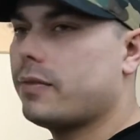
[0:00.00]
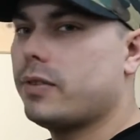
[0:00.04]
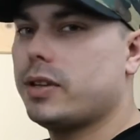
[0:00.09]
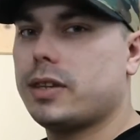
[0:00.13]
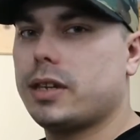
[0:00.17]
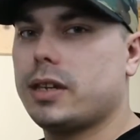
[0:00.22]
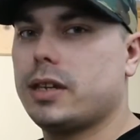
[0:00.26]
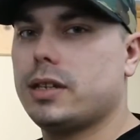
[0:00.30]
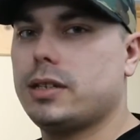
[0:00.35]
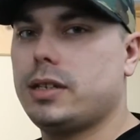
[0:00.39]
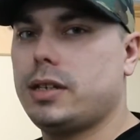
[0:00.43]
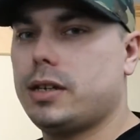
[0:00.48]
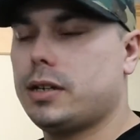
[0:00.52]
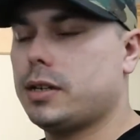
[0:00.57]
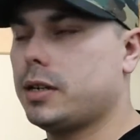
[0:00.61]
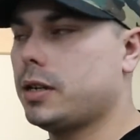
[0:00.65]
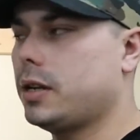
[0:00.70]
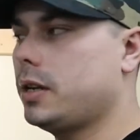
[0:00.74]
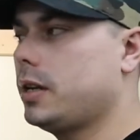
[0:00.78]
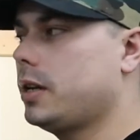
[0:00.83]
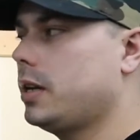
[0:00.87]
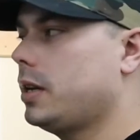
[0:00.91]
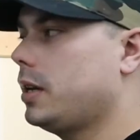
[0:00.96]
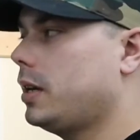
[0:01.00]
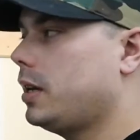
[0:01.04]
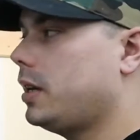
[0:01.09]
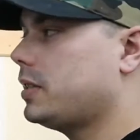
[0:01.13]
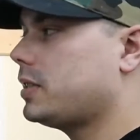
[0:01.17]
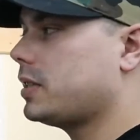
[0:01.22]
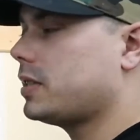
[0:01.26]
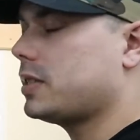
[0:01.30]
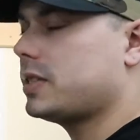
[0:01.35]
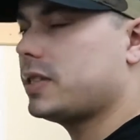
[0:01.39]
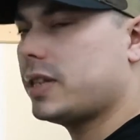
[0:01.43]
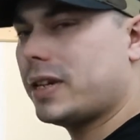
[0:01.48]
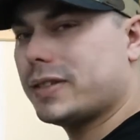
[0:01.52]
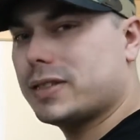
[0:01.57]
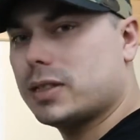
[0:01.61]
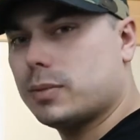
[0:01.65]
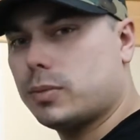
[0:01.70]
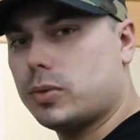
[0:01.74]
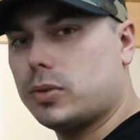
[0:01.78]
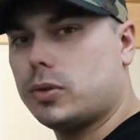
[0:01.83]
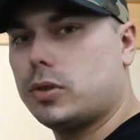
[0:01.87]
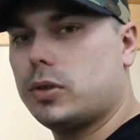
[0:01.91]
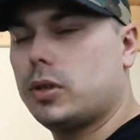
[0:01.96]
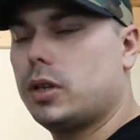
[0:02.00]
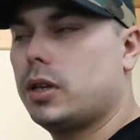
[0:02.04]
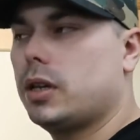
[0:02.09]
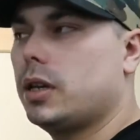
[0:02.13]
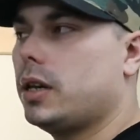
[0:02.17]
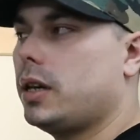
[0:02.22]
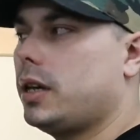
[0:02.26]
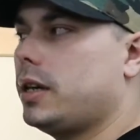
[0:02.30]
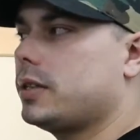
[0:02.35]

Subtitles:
Everything in here is accessible.